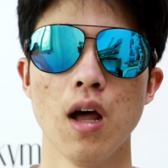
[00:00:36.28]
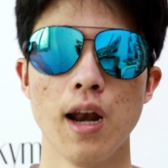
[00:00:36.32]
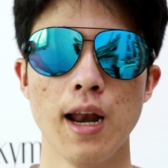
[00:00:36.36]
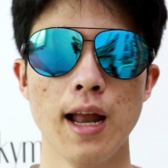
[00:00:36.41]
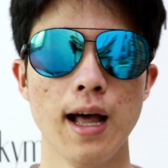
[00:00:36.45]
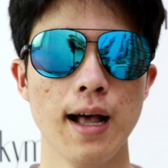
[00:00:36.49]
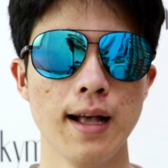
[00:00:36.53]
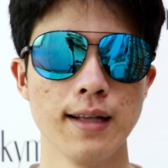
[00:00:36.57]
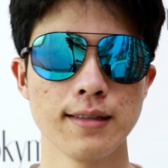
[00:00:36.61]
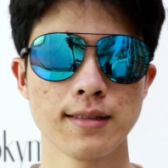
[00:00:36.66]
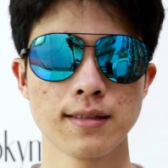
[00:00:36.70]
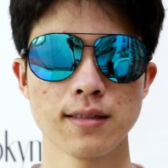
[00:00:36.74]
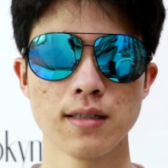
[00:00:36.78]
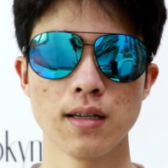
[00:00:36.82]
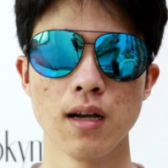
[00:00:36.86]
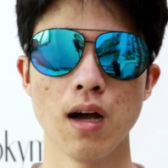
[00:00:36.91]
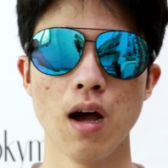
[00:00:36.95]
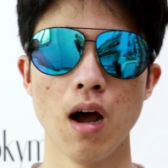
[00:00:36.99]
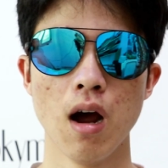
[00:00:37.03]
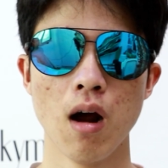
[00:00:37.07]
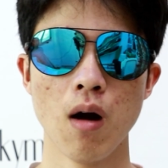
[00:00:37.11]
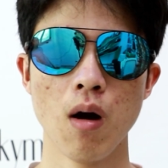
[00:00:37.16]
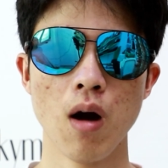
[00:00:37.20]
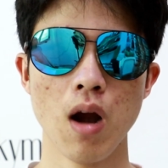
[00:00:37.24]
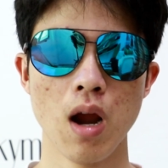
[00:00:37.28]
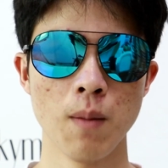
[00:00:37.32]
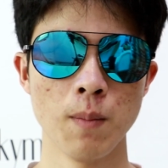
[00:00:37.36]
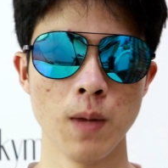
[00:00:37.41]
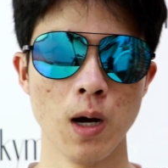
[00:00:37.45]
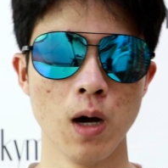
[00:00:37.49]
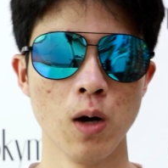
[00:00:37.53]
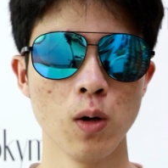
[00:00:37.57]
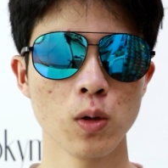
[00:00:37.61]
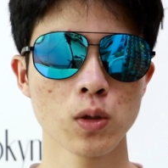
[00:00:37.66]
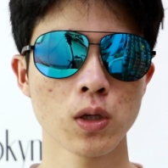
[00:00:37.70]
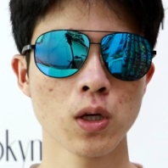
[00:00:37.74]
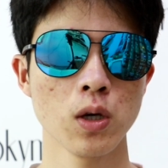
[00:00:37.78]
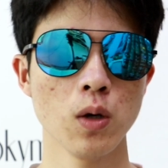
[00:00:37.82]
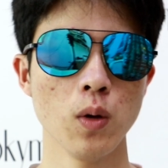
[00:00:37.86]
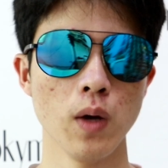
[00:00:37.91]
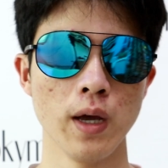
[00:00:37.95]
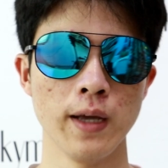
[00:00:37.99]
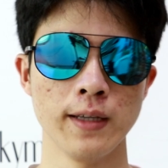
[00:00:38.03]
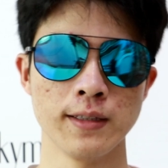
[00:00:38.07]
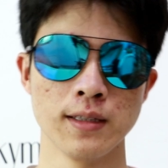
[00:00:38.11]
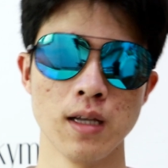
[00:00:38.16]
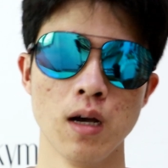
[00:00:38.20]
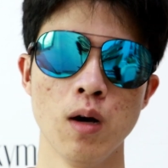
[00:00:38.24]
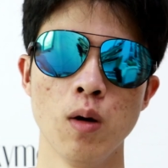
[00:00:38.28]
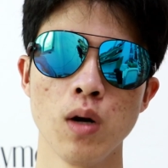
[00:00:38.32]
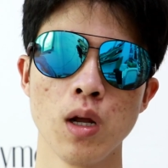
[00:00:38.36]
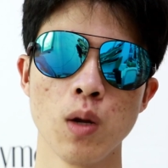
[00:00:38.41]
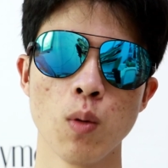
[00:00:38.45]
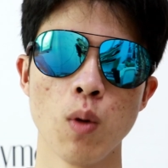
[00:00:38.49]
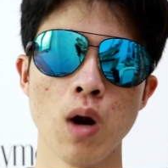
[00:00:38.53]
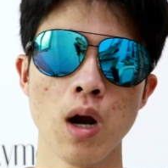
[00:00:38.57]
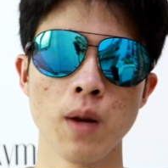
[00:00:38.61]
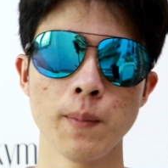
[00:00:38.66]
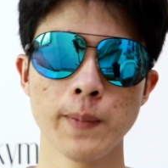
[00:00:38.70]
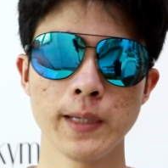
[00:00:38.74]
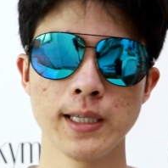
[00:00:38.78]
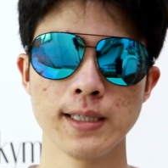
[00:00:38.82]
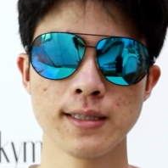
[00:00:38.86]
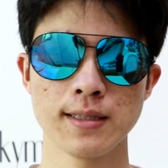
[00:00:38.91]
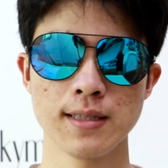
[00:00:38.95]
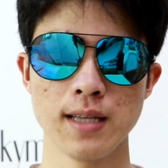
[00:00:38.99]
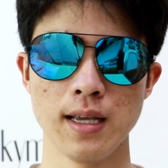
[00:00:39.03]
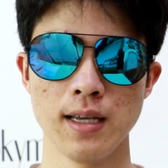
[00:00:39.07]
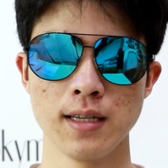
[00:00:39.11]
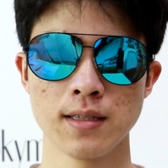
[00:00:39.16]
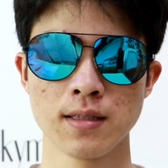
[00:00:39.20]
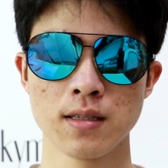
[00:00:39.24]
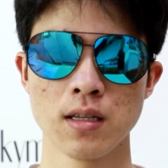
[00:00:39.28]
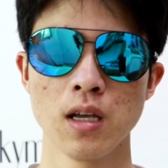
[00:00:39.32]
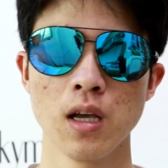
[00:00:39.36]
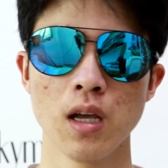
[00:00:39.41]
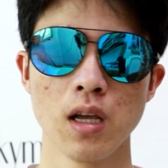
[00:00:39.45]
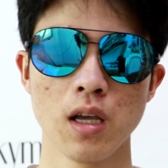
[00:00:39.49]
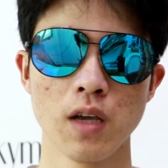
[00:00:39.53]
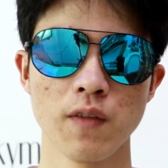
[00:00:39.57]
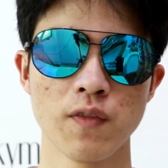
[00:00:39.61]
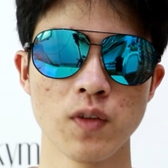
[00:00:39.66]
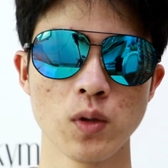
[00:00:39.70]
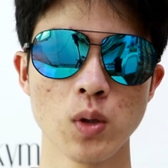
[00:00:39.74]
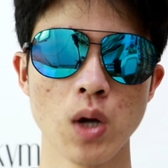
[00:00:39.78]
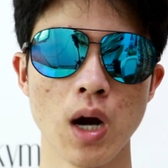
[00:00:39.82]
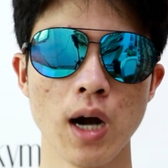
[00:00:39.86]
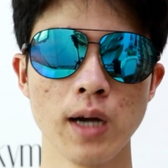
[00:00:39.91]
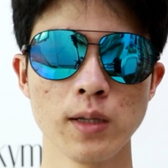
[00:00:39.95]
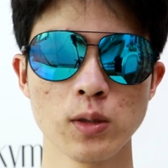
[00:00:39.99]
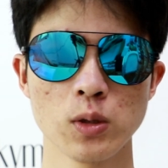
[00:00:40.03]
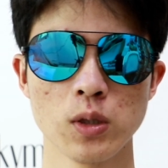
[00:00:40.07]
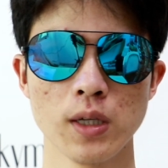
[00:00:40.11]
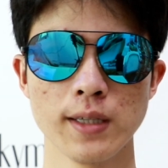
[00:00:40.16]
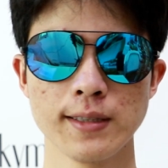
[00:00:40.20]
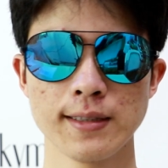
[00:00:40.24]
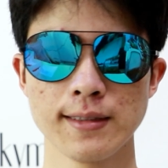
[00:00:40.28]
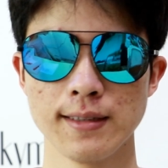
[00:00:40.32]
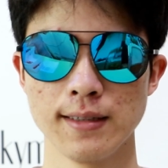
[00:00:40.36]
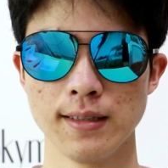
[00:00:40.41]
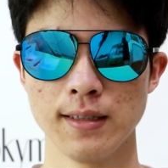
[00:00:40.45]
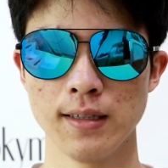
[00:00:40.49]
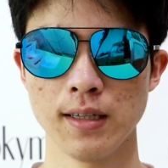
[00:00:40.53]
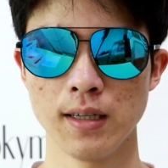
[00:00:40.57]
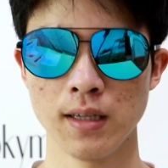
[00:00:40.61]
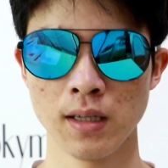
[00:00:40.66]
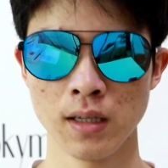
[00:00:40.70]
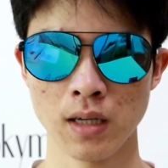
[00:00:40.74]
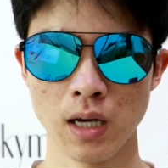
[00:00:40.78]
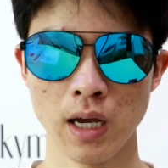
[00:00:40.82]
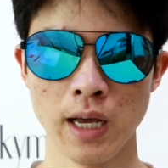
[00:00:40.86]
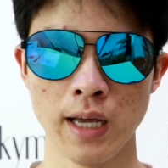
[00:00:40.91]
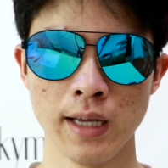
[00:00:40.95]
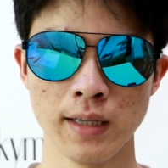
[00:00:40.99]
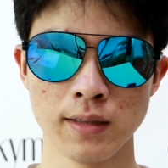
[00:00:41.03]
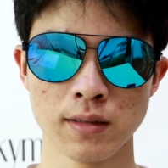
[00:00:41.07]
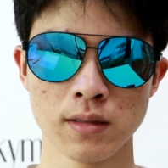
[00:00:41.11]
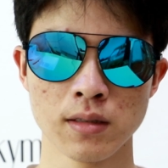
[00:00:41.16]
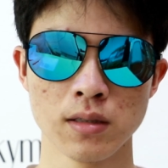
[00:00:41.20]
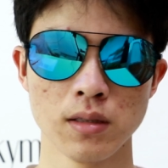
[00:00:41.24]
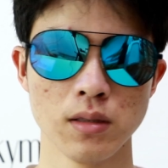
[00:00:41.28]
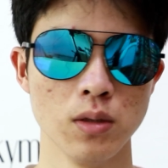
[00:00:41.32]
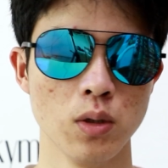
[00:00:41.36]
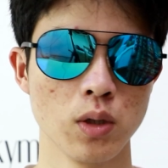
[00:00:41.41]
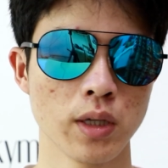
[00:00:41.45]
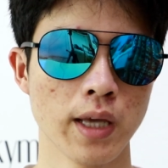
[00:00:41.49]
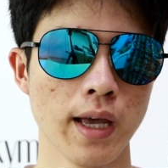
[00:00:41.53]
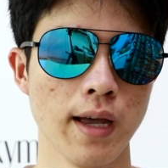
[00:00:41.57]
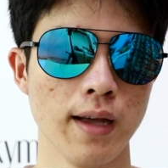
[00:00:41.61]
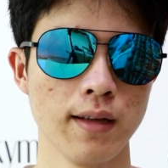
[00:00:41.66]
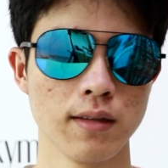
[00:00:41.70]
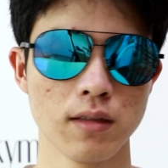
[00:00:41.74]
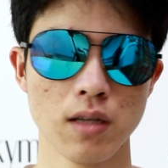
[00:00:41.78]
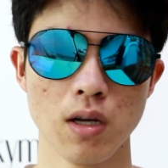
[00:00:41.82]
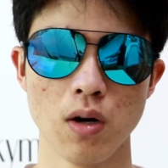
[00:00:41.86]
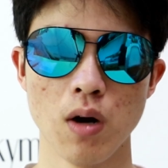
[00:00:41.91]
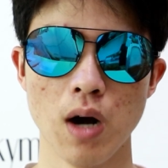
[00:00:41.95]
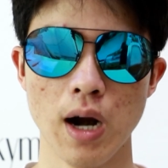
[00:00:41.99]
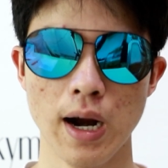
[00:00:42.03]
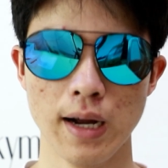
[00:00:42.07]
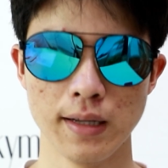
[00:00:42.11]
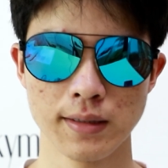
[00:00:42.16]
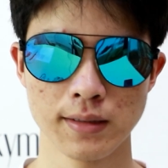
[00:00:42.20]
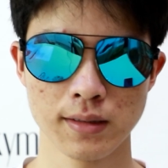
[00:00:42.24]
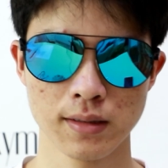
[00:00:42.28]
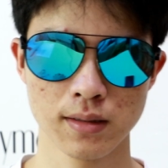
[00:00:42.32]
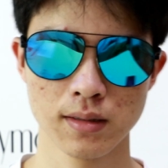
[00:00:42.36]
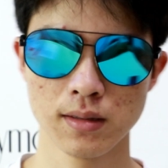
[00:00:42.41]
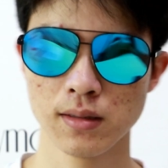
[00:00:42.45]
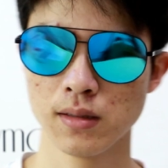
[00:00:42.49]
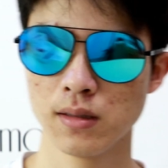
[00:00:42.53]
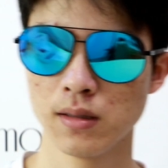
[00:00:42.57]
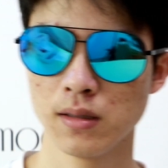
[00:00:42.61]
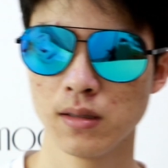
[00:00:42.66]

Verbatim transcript: Last, our MOQ is only one piece. If you are interested in it, you can tell us.